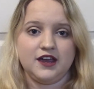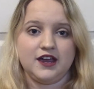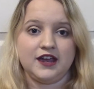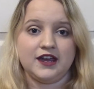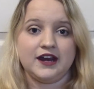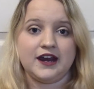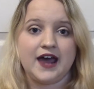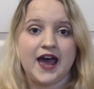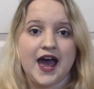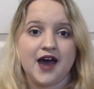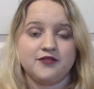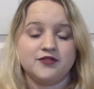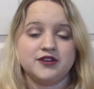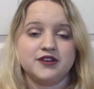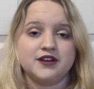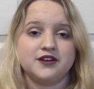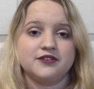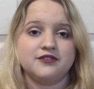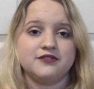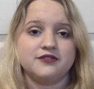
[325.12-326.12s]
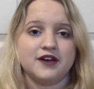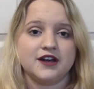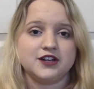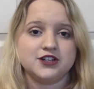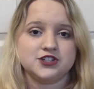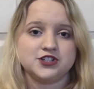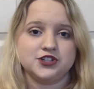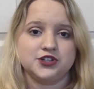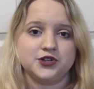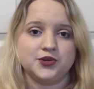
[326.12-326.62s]
and have it
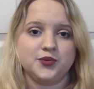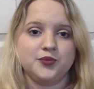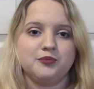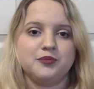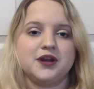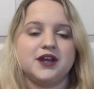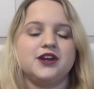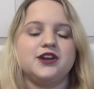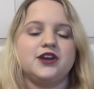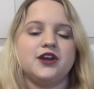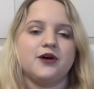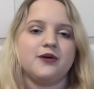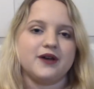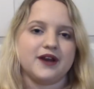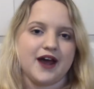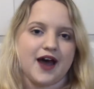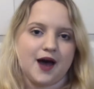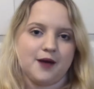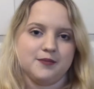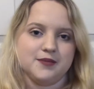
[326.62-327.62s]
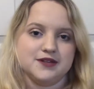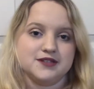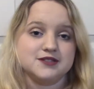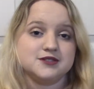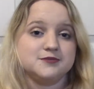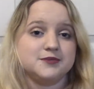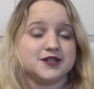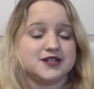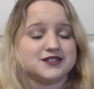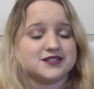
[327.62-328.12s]
affect you. But I know it
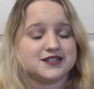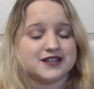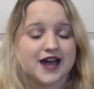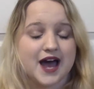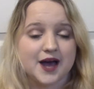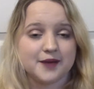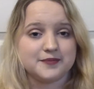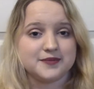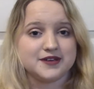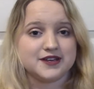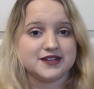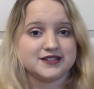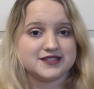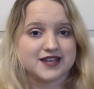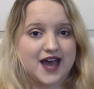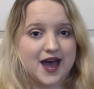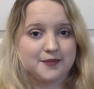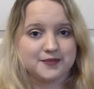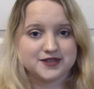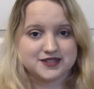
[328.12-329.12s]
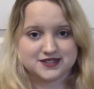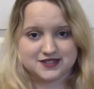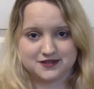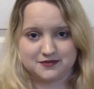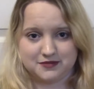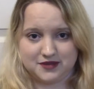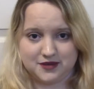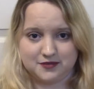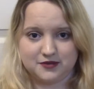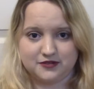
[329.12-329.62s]
happens because it's happened to
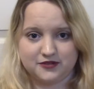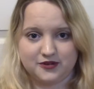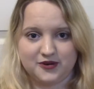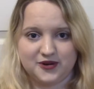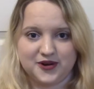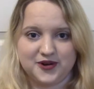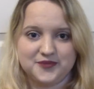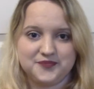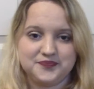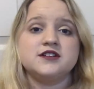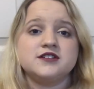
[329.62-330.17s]
me before.